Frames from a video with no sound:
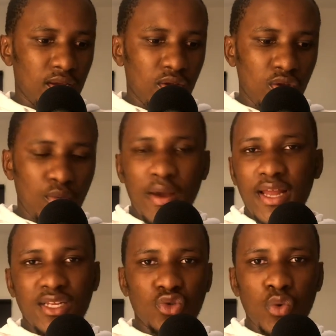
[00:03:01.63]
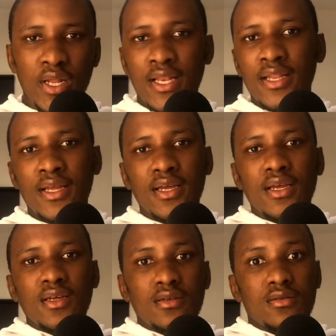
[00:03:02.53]
you might as well,
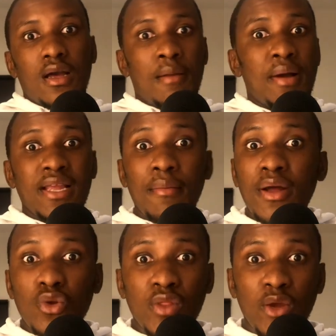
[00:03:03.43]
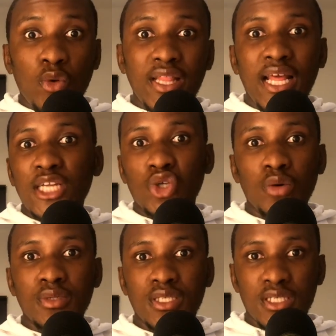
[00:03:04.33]
abanye abantu, they quit their
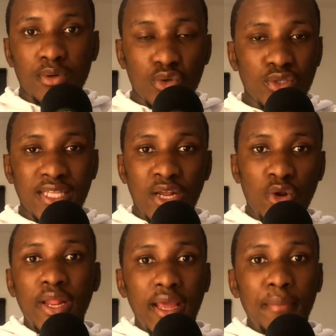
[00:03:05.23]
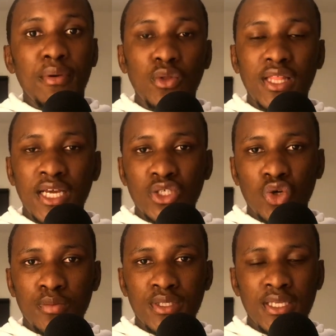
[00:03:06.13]
jobs just because they are not happy with their
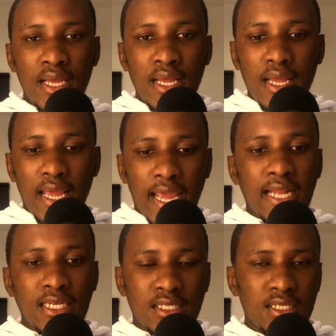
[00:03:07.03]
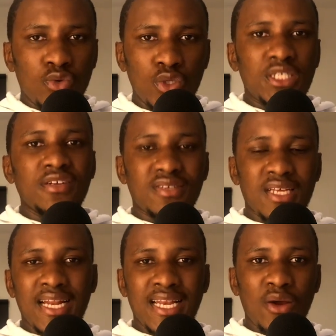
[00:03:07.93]
jobs. And Chiefs
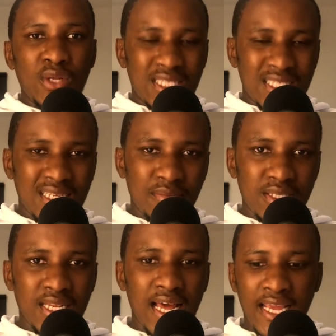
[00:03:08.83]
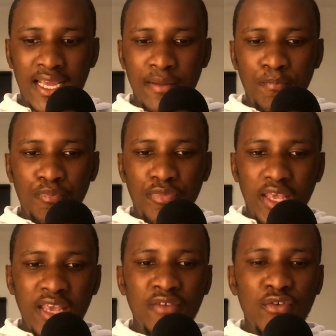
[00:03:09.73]
right now, it seems like
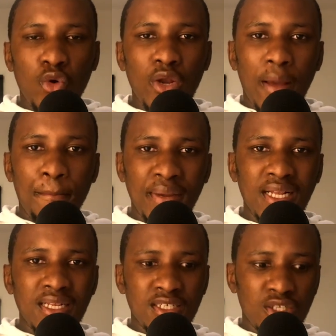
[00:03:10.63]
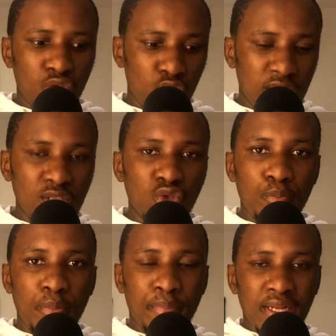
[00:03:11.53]
if you're going to build, you need to
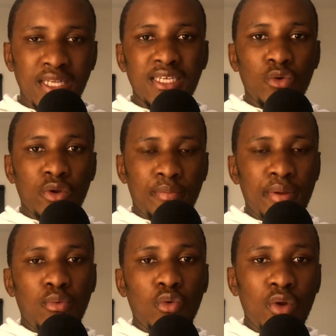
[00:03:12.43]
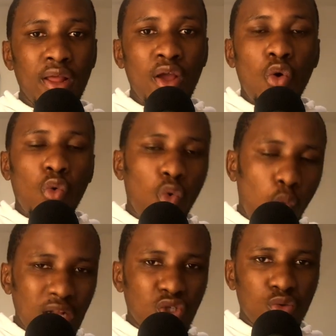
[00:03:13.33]
be building with people who
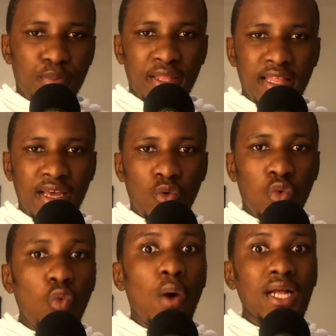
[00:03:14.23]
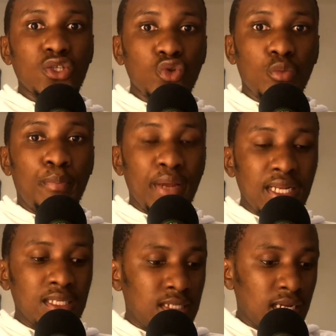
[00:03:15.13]
want to be there, who want to
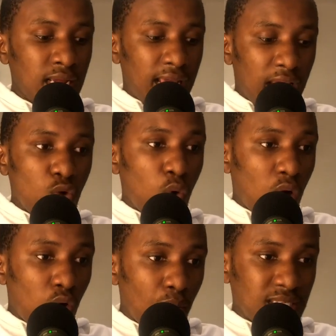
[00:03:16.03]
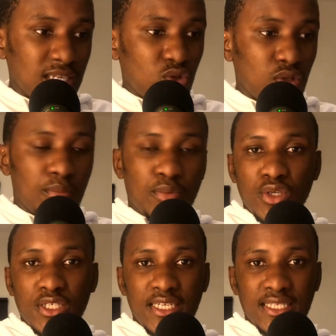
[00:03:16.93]
build and who are committed to the
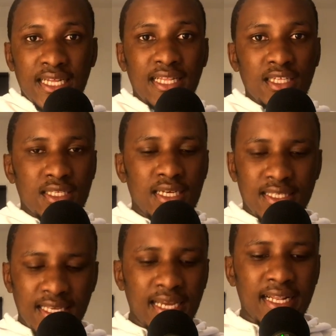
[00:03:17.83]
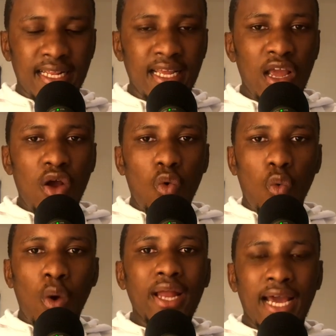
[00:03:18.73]
project. And that's exactly
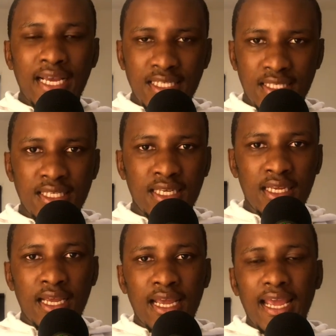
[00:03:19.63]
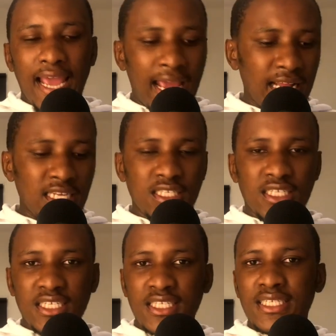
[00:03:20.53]
what I see. And
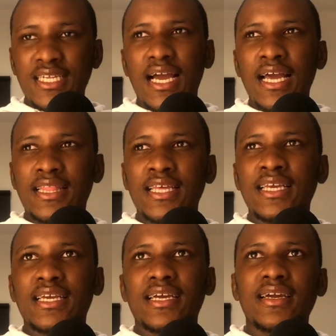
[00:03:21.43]
just, I think,